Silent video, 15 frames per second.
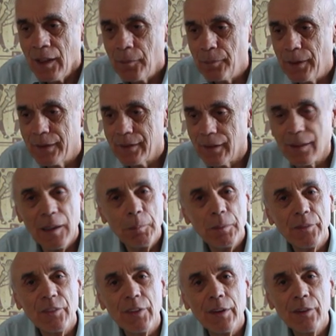But a
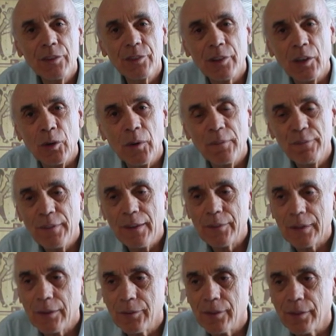couple of years ago, I
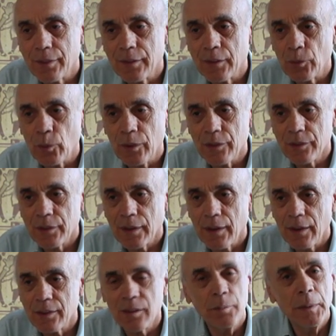found out that there was
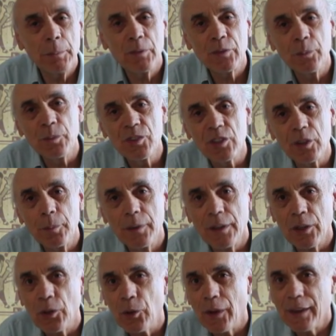some people from
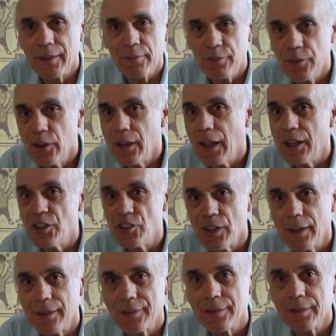Germany who had a
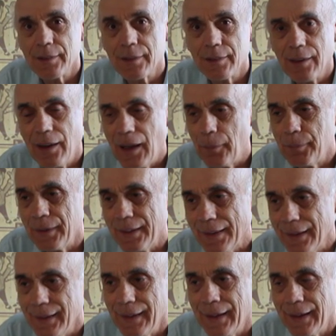VHS copy,
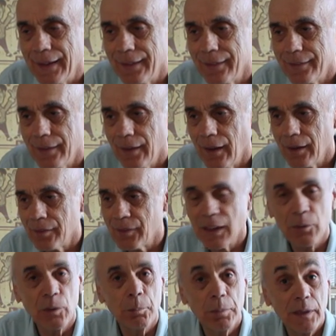and
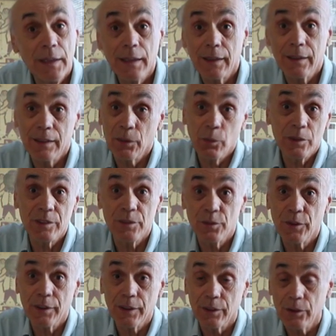they were playing it. It wasn't
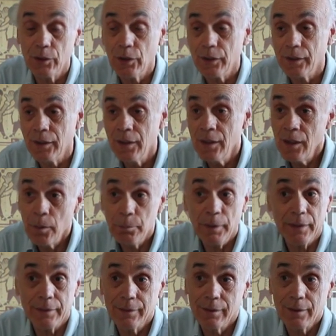very good,
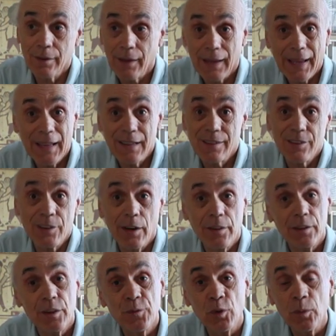but it
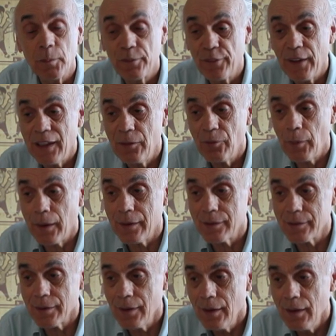started to form a fan
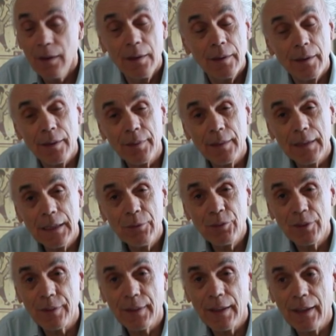base. And then
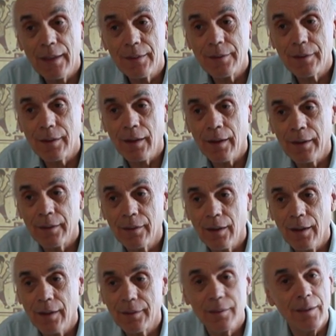after that, I
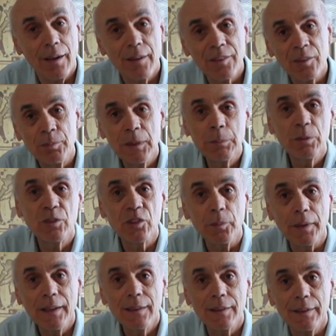got some people
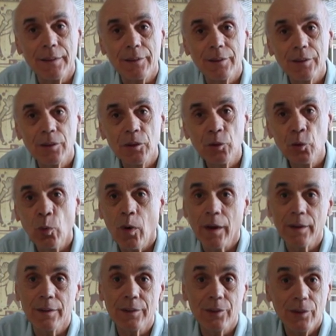from England who
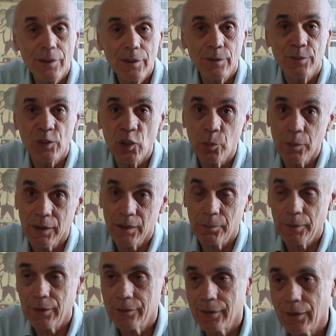wanted to interview me
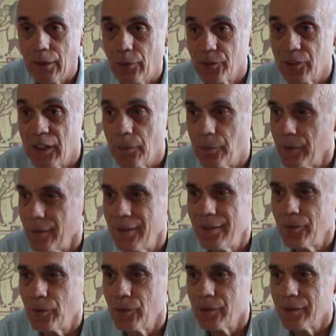about The Ghost Keeper. And
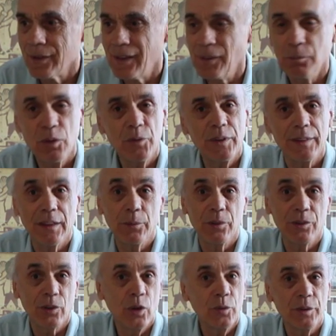this was a movie that
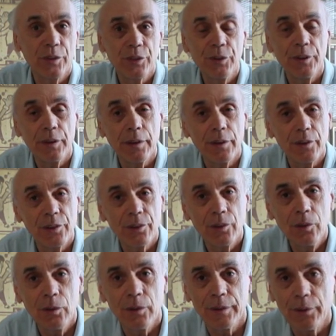was over 30 years
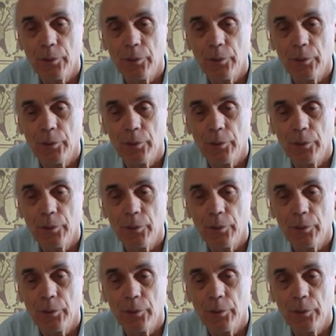old.